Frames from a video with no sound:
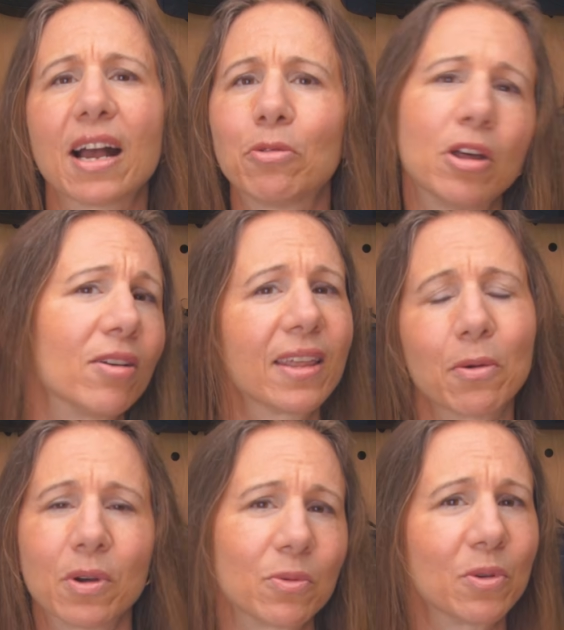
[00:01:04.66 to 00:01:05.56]
how long that
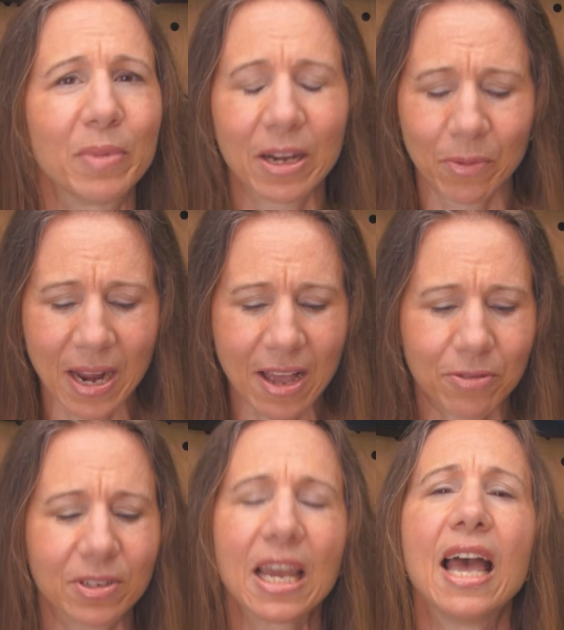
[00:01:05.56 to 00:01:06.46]
one will be
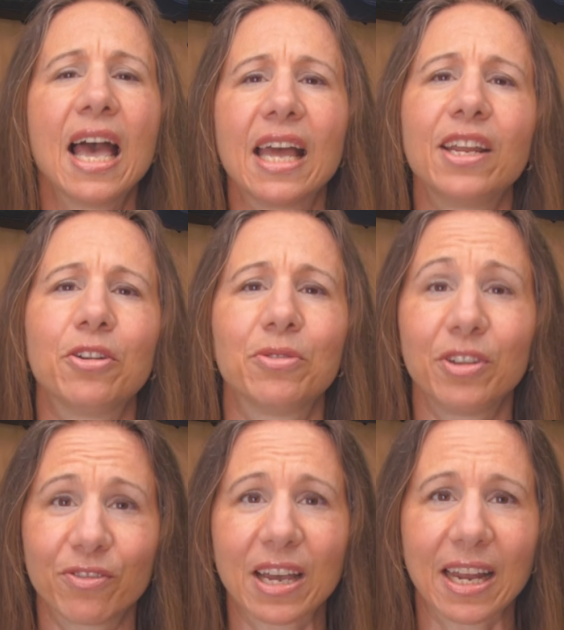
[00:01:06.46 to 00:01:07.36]
around. Anywho,
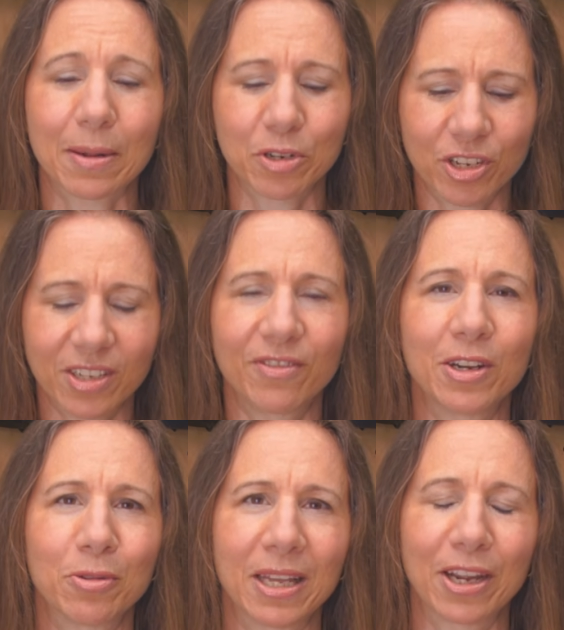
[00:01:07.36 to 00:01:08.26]
you've got options if you
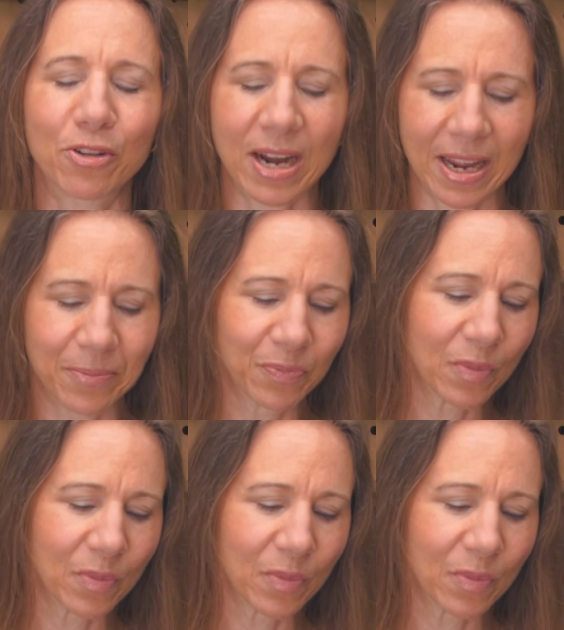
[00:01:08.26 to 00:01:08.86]
don't like gray.